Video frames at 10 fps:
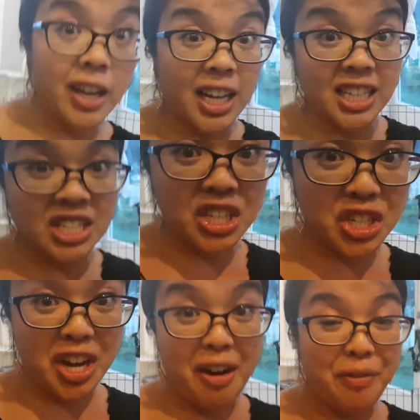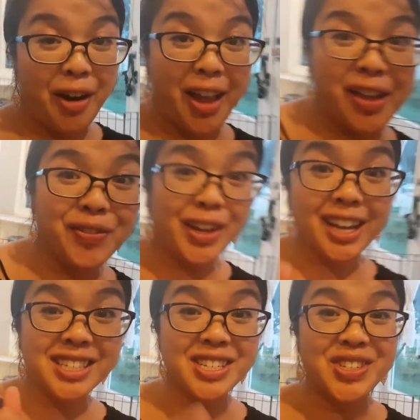you can listen to Ginevra. If you
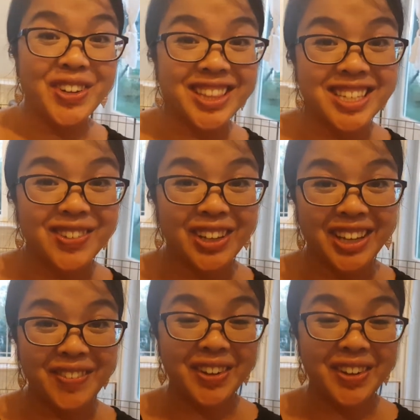guys enjoyed this cooking